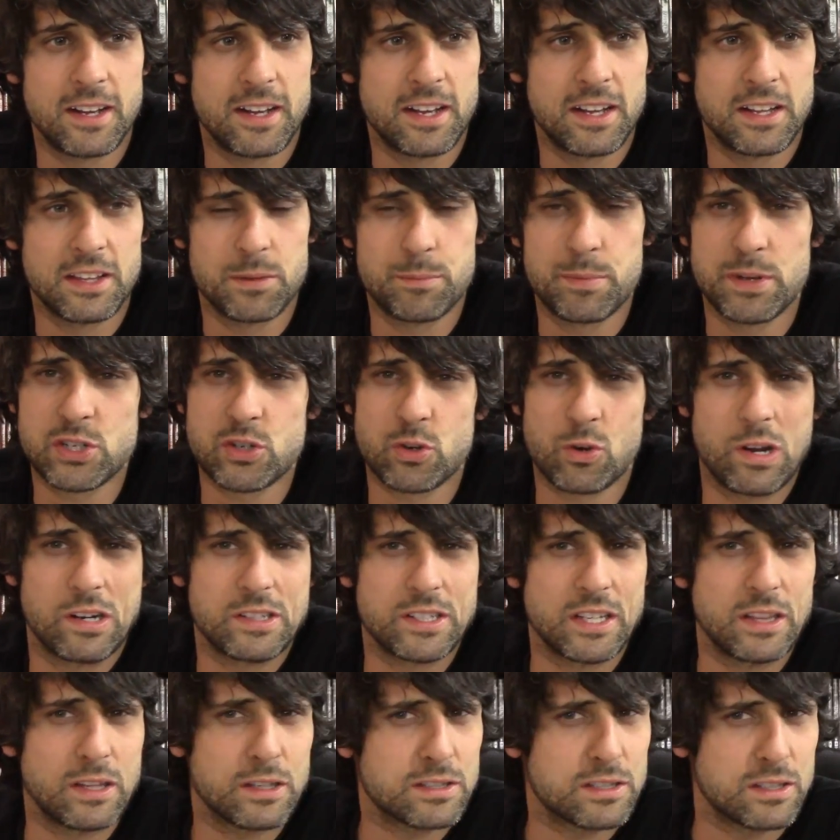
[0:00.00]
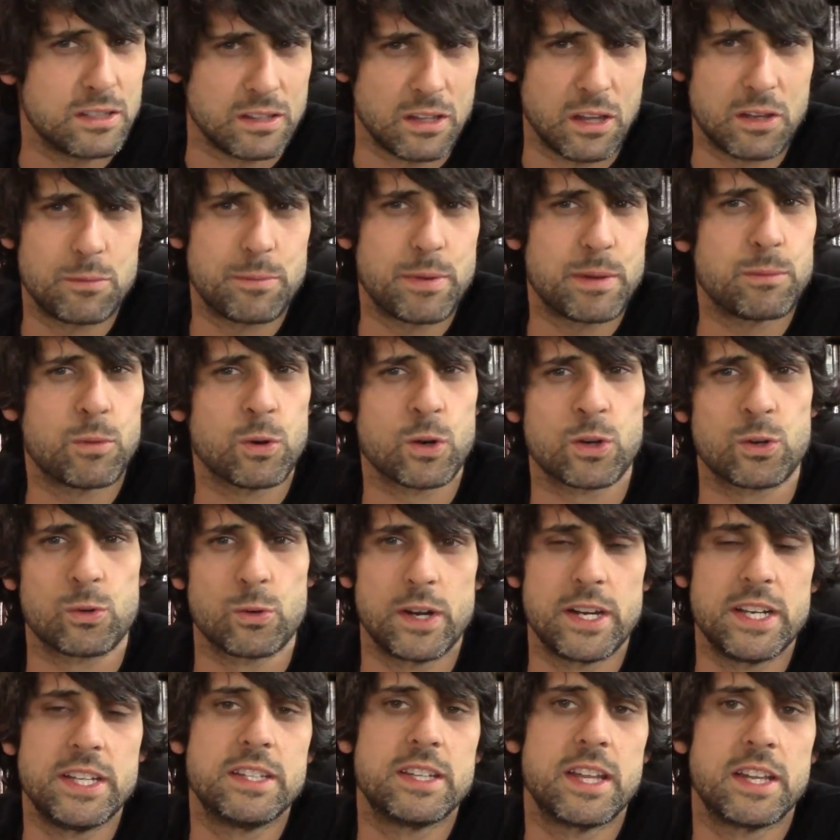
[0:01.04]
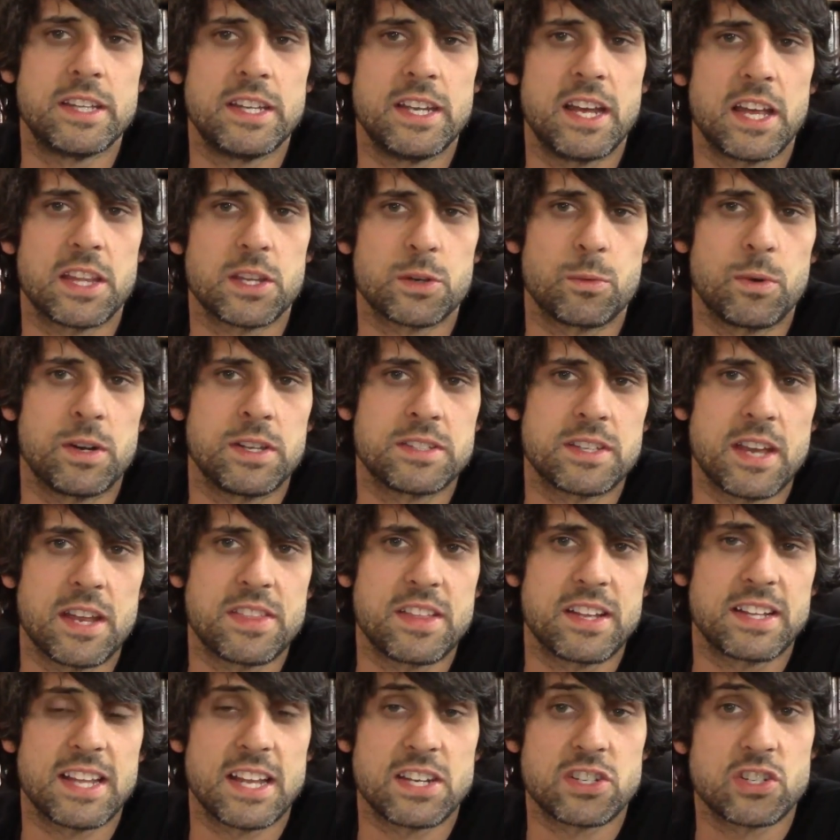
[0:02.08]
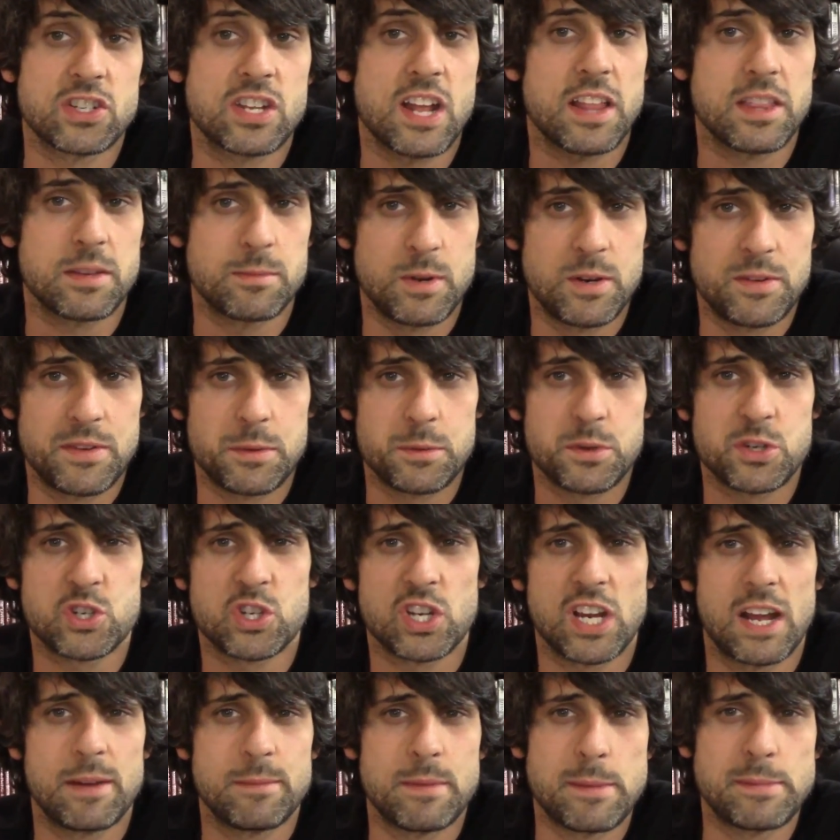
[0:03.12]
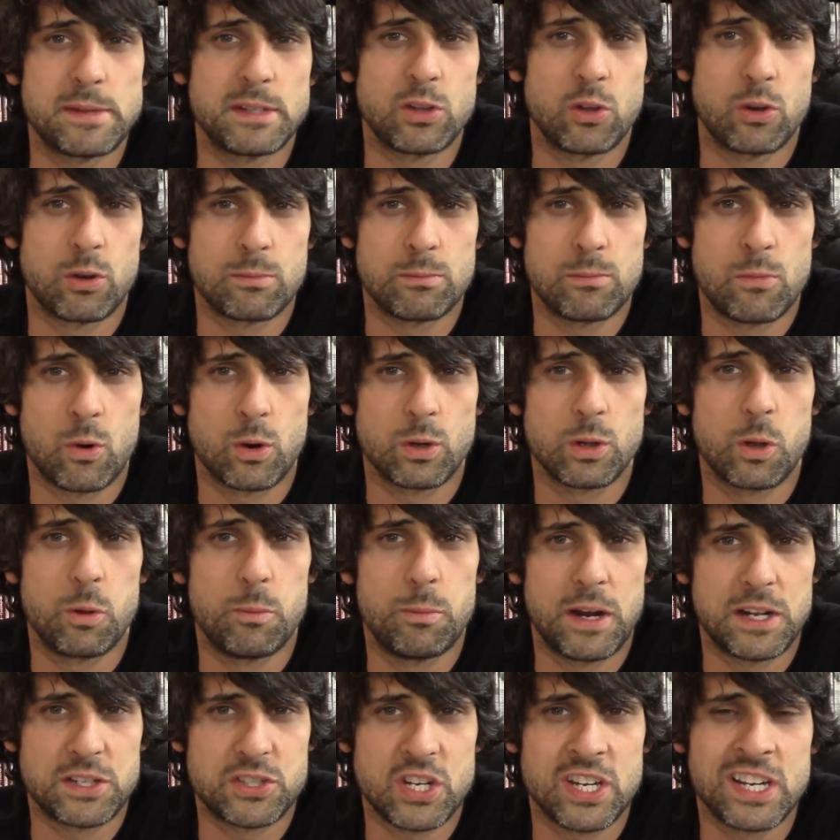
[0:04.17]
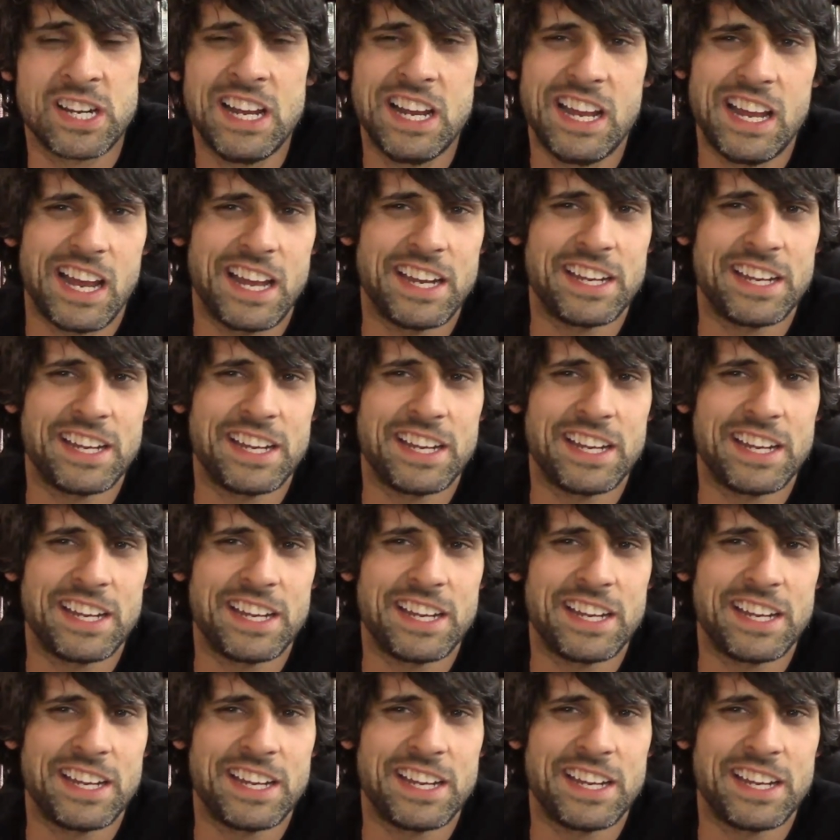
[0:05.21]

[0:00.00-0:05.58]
Uh, the picture quality looks a little bit more gritty than the other ones. I think that's just how the movie was shot, maybe a little more low budget.